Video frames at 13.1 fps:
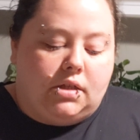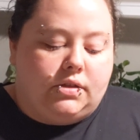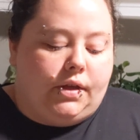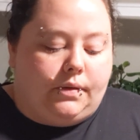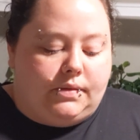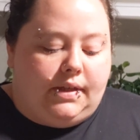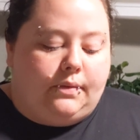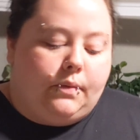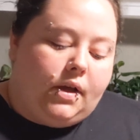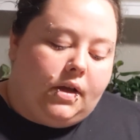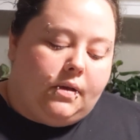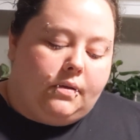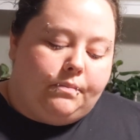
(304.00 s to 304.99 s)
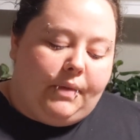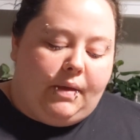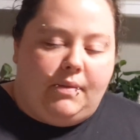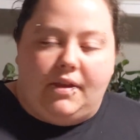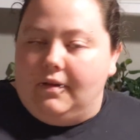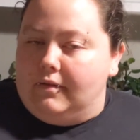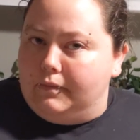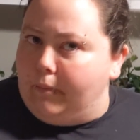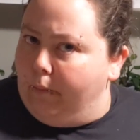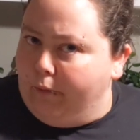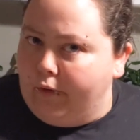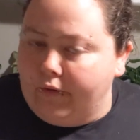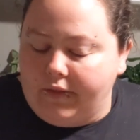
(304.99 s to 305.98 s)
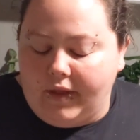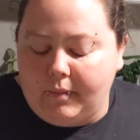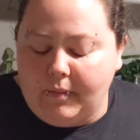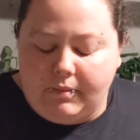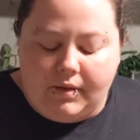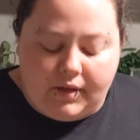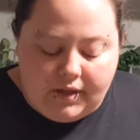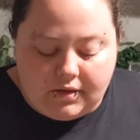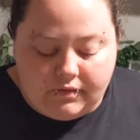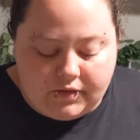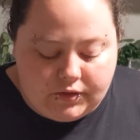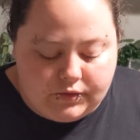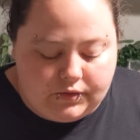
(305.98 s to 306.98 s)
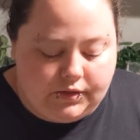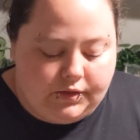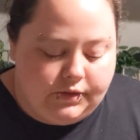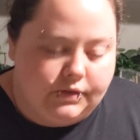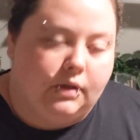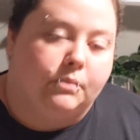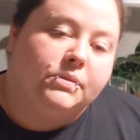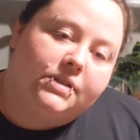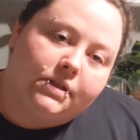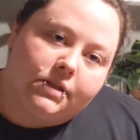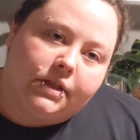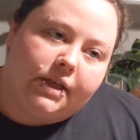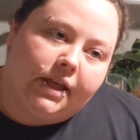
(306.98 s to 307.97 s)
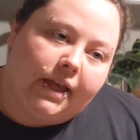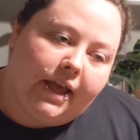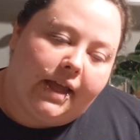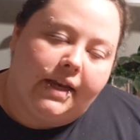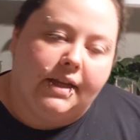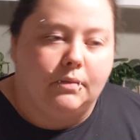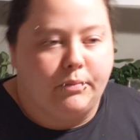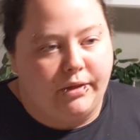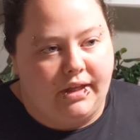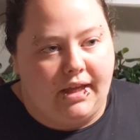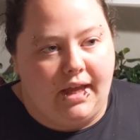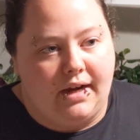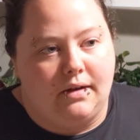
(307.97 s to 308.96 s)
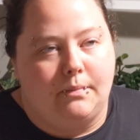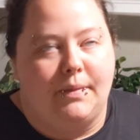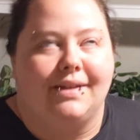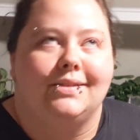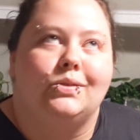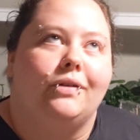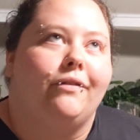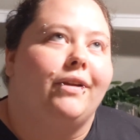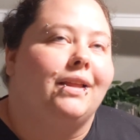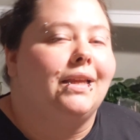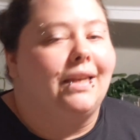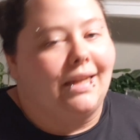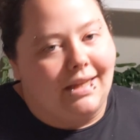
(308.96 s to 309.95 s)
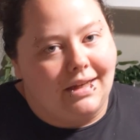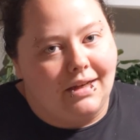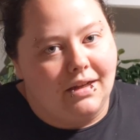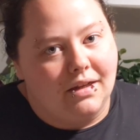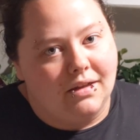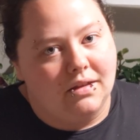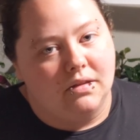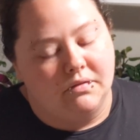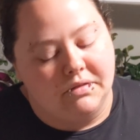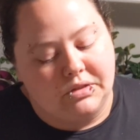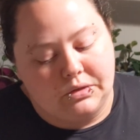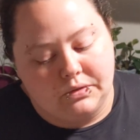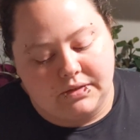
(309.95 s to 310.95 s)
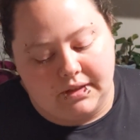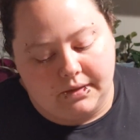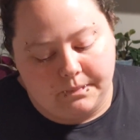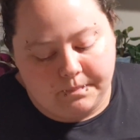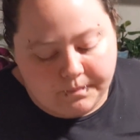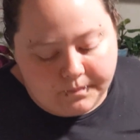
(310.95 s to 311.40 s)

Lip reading: So I was like, well, maybe, you know, it's my birthday. Maybe I'll get the Retusa too. So I'm still looking at it. I'm looking at it. And I'm like, do I really need the Retusa?